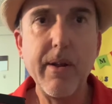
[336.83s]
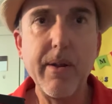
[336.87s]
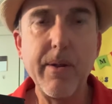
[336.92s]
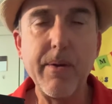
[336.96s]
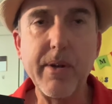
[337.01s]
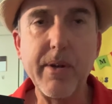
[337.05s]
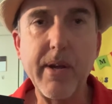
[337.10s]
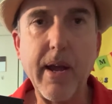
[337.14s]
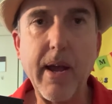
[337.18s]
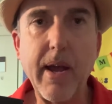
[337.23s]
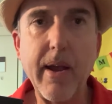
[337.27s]

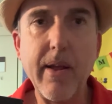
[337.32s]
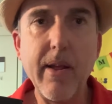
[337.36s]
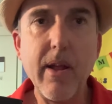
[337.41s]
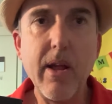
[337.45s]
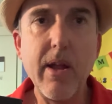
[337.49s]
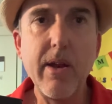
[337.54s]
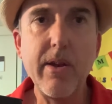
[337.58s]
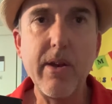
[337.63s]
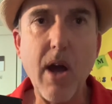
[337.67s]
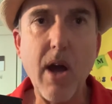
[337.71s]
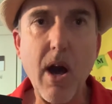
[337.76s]
Okay?
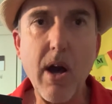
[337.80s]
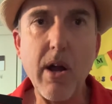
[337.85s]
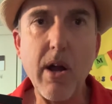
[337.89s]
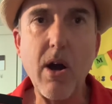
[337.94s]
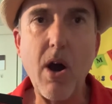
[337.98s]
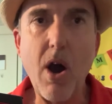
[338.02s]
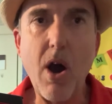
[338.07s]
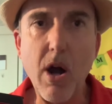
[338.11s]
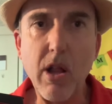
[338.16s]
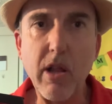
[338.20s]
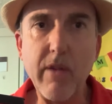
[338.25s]
Not
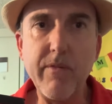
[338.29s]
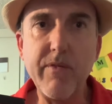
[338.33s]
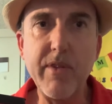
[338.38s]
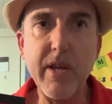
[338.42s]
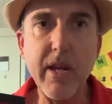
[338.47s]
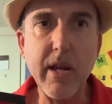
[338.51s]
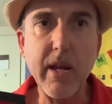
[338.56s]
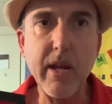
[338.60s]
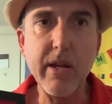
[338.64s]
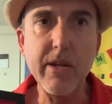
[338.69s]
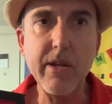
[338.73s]
all of
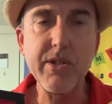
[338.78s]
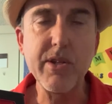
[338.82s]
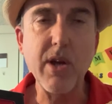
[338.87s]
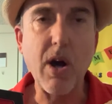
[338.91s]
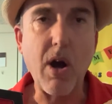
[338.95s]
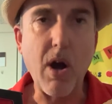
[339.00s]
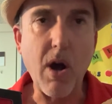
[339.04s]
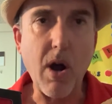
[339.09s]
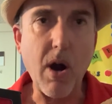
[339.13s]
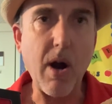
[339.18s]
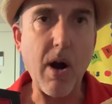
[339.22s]
these
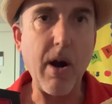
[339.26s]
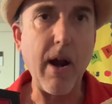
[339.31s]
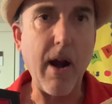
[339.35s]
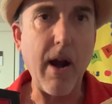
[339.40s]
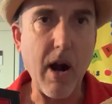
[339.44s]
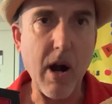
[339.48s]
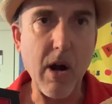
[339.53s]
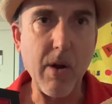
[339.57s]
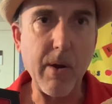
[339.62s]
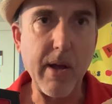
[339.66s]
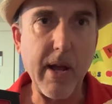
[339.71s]
are
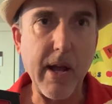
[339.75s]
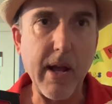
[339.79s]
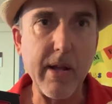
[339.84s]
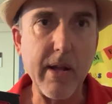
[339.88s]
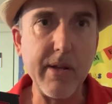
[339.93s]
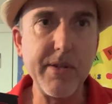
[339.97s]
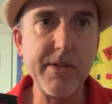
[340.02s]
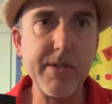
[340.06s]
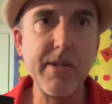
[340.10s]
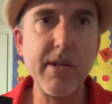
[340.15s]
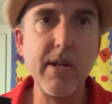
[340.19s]

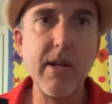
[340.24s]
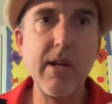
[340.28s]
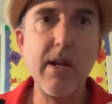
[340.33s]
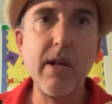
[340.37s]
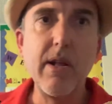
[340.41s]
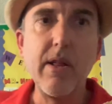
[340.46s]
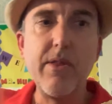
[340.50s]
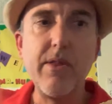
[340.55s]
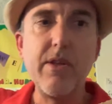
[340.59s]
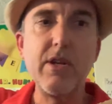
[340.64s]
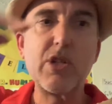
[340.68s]
arrowheads.
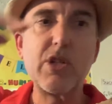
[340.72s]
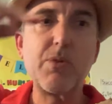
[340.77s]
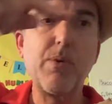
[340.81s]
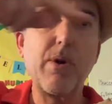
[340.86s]
This